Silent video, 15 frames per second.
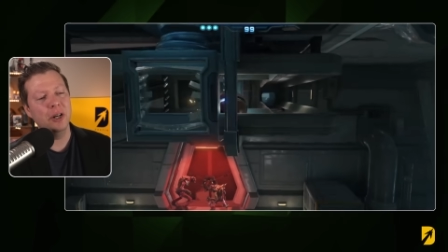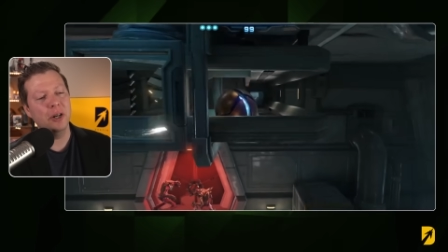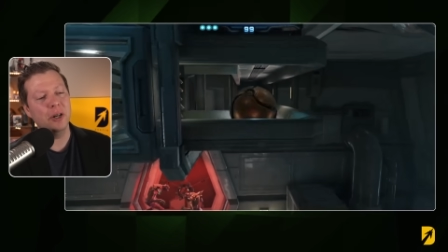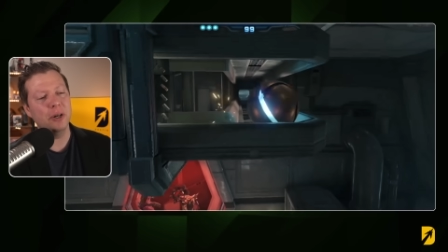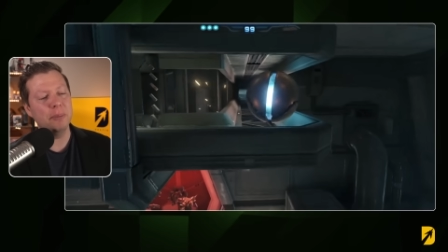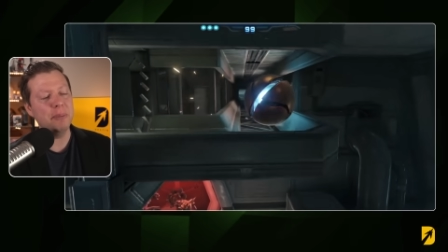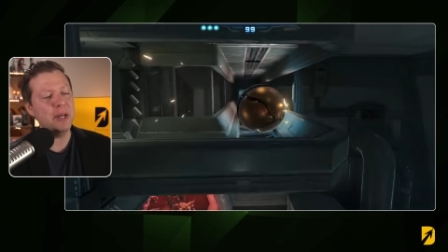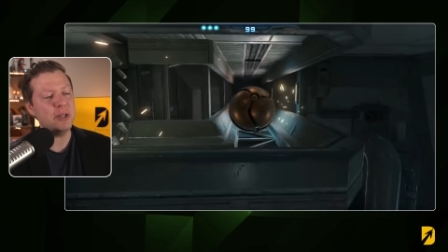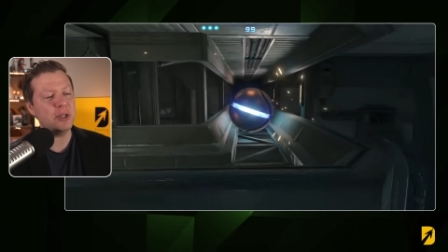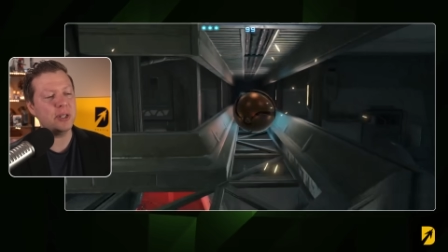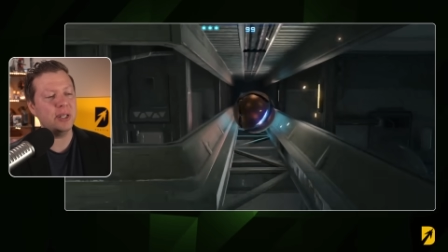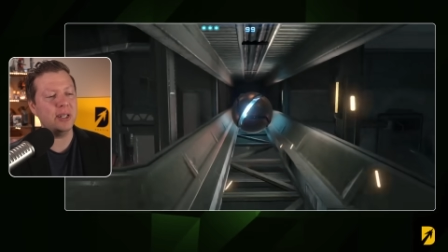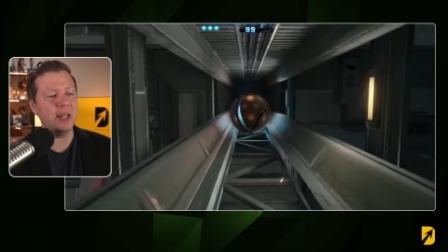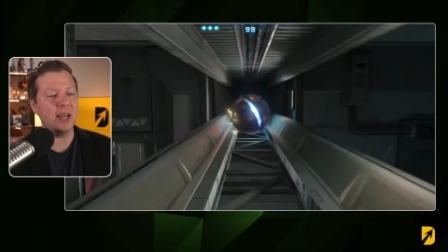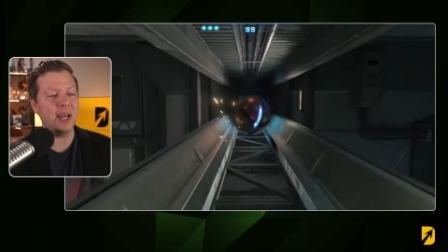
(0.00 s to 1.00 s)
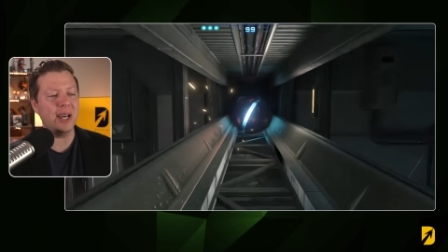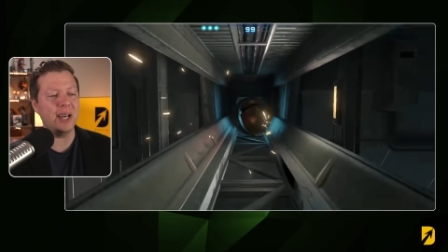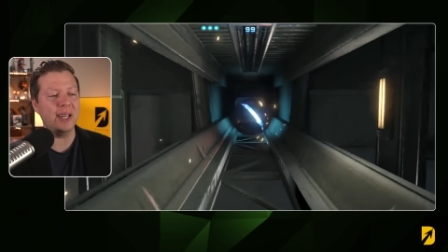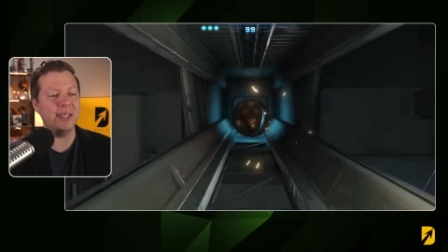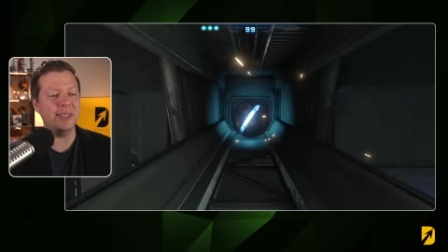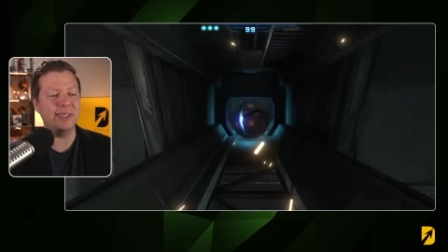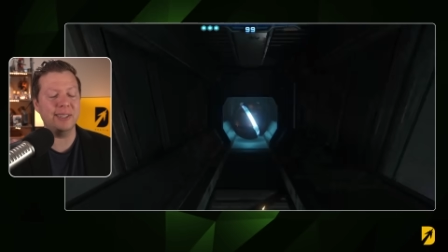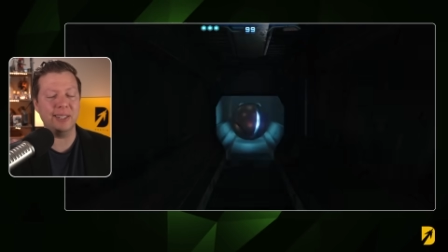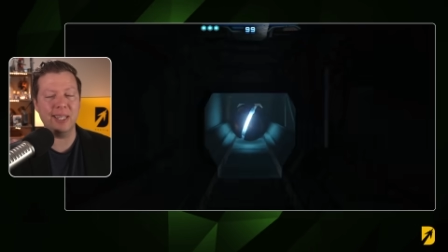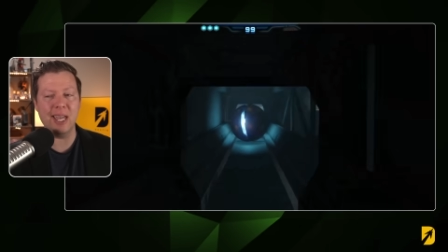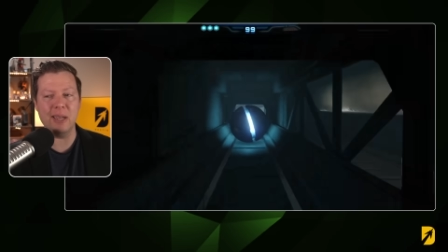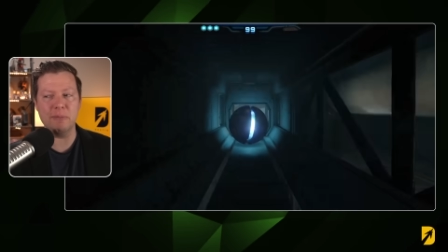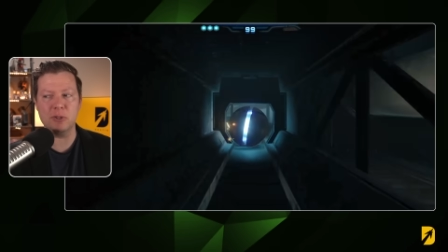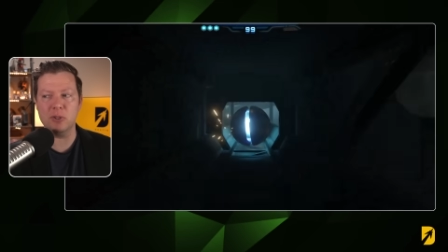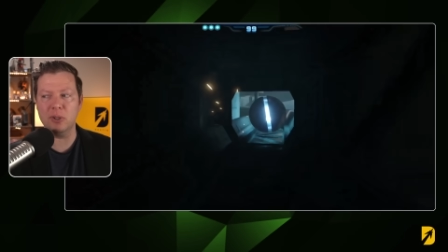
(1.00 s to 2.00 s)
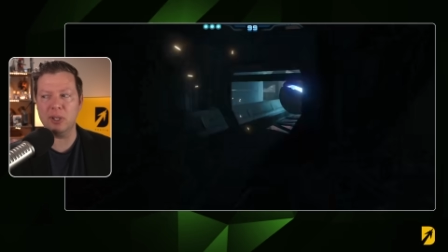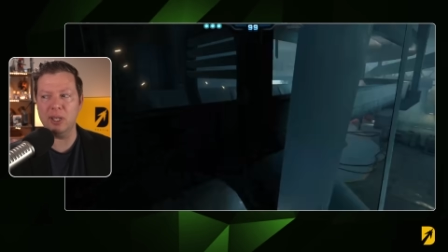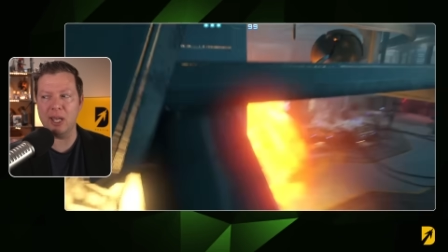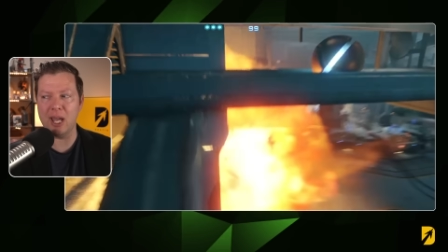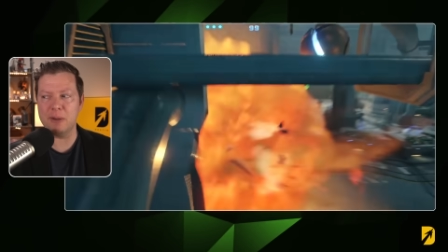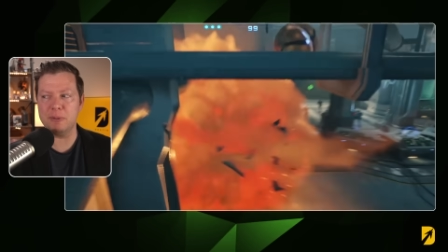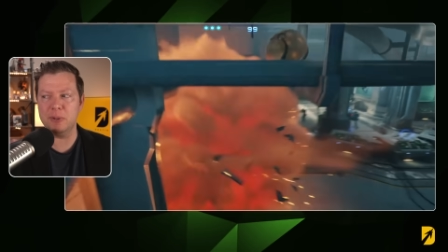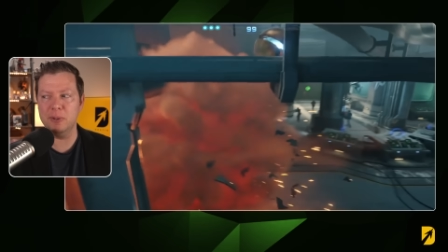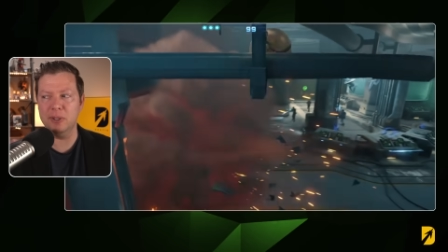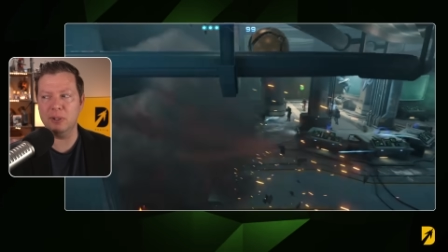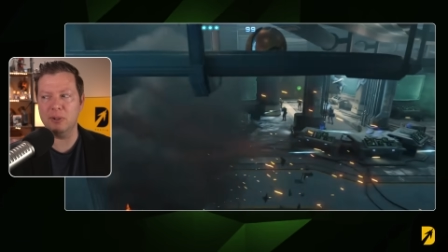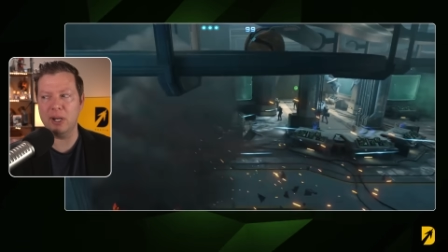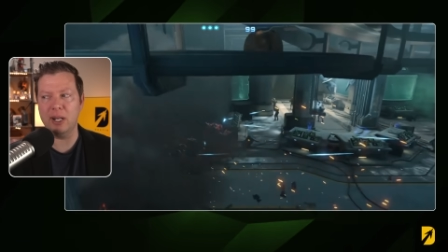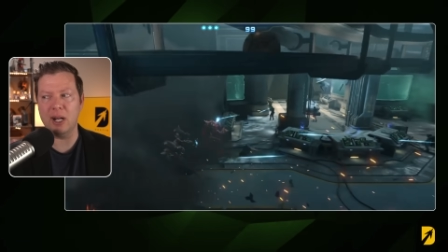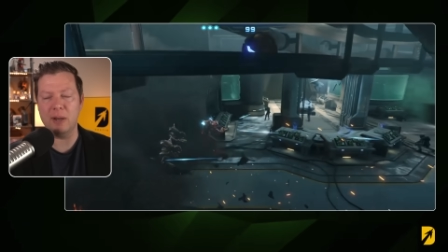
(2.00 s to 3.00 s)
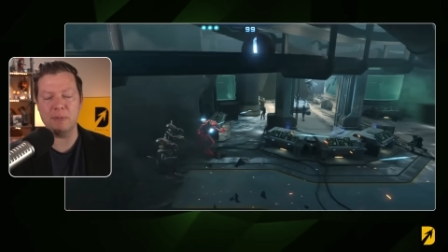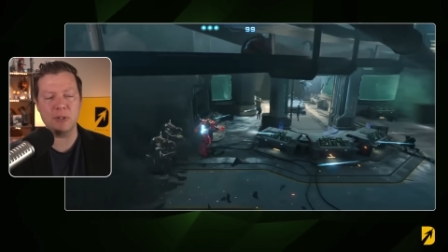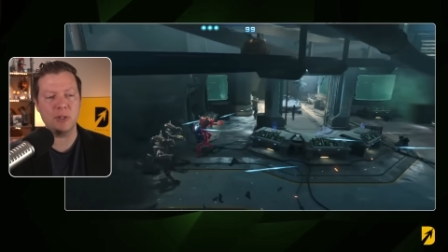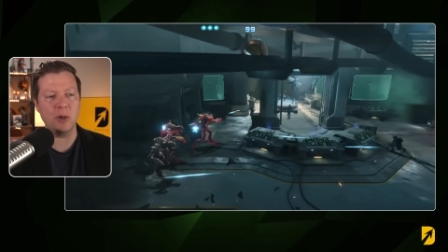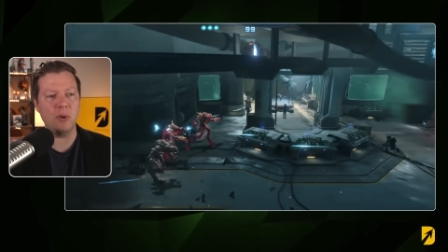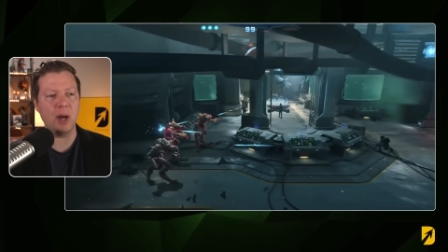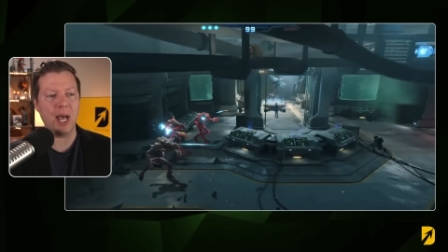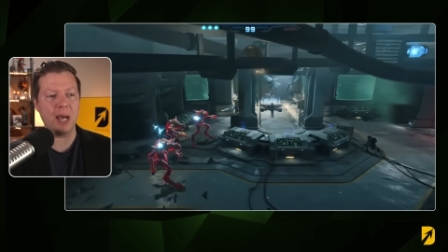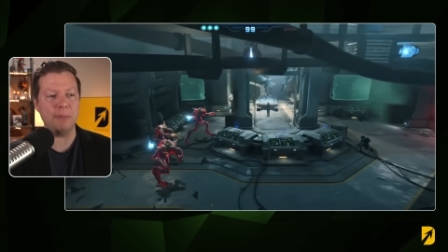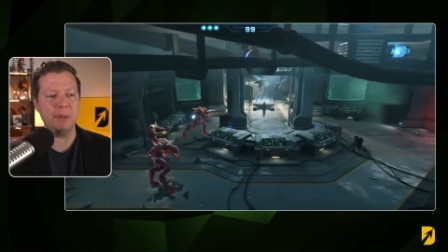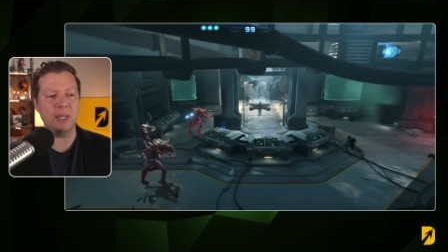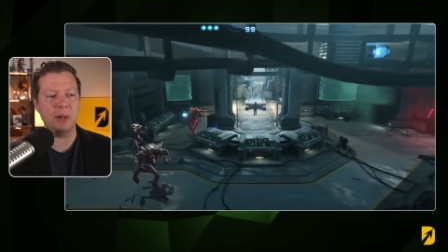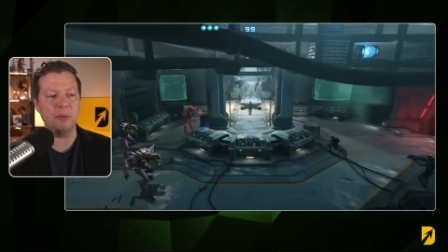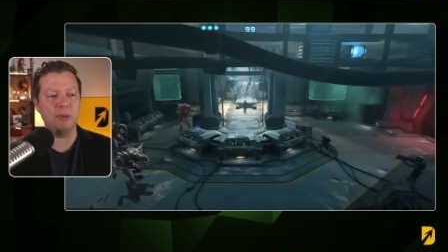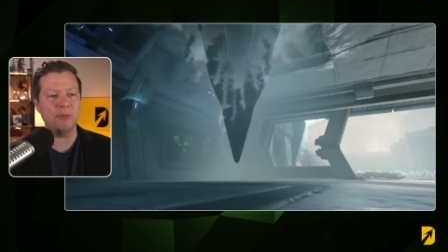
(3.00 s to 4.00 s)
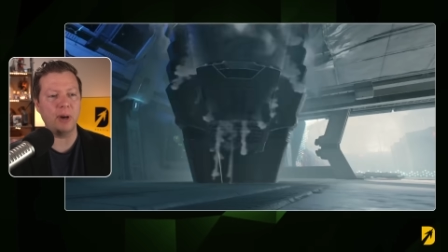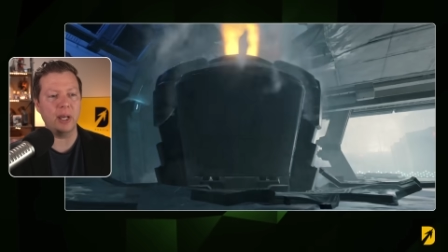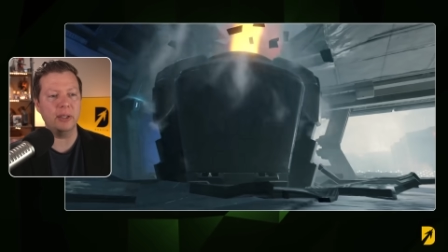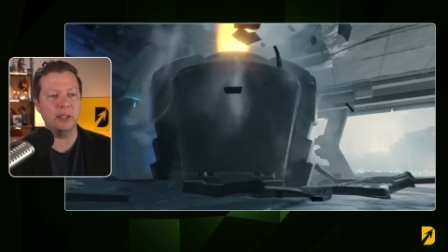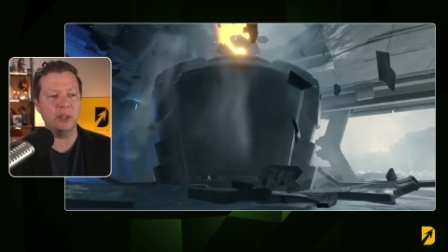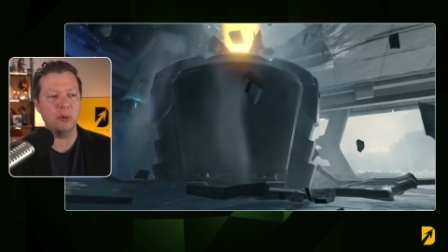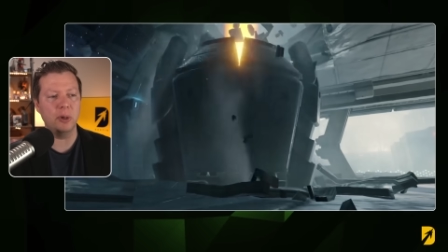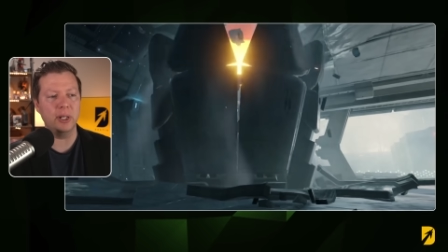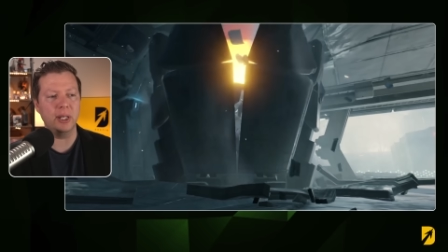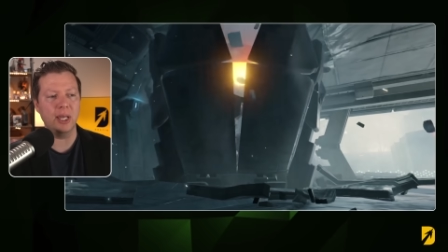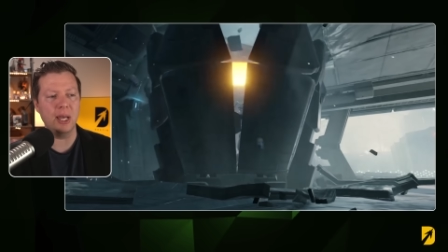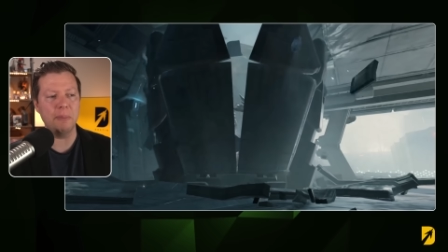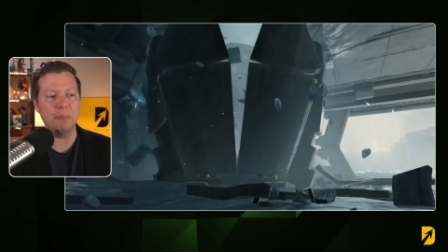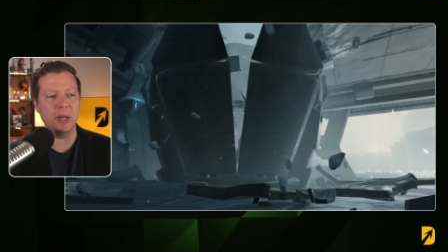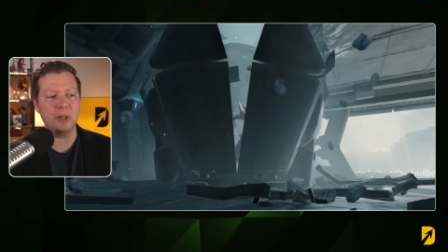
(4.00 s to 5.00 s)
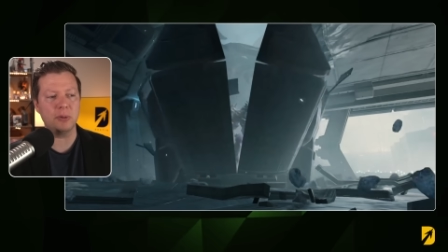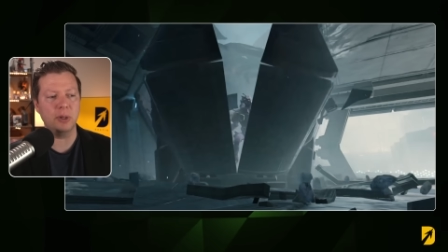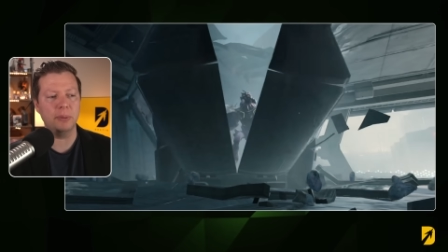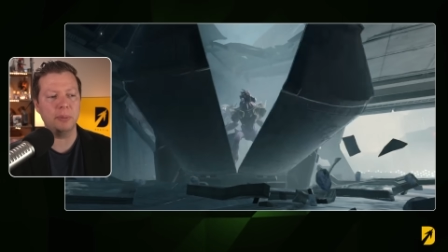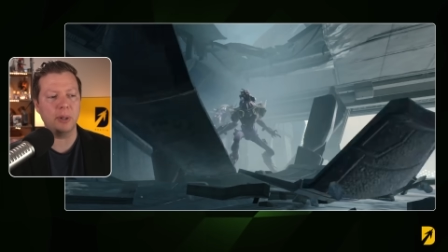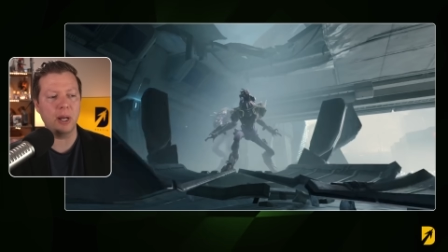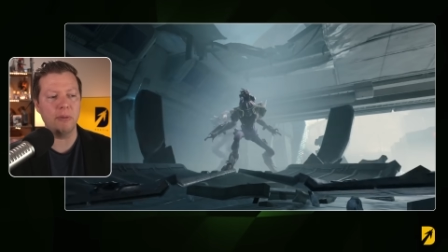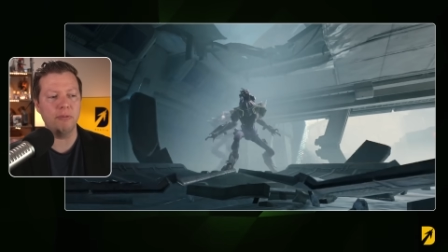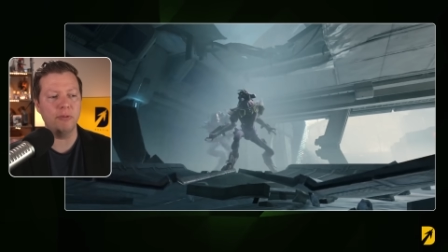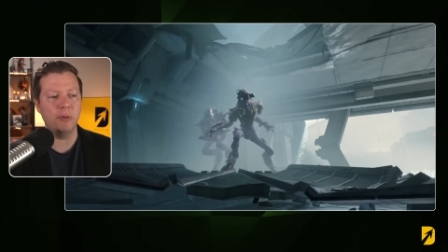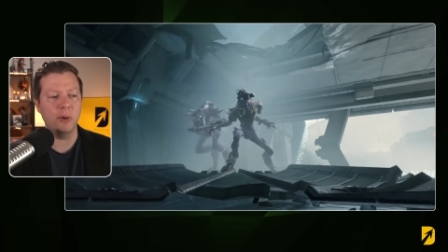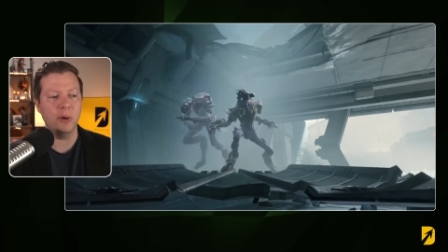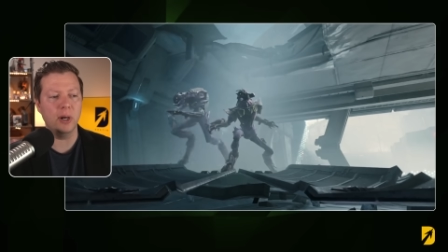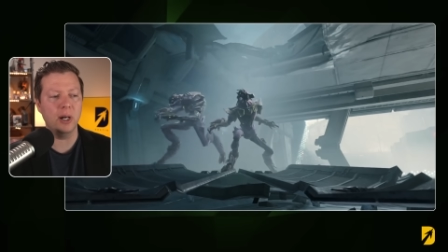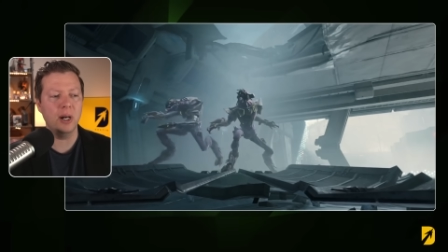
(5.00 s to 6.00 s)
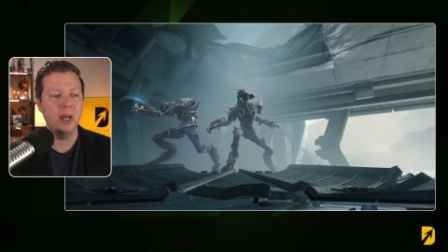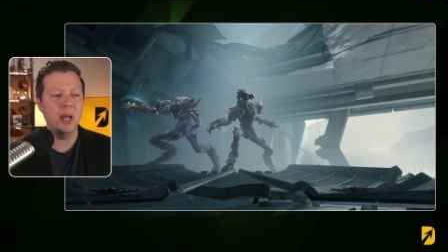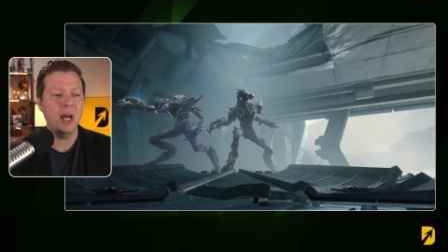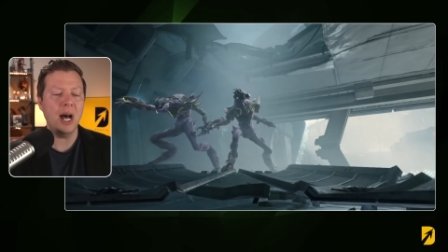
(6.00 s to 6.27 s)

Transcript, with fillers: her mission uh, the game's looking absolutely great i'm so happy that we're finally going to get metroid prime 4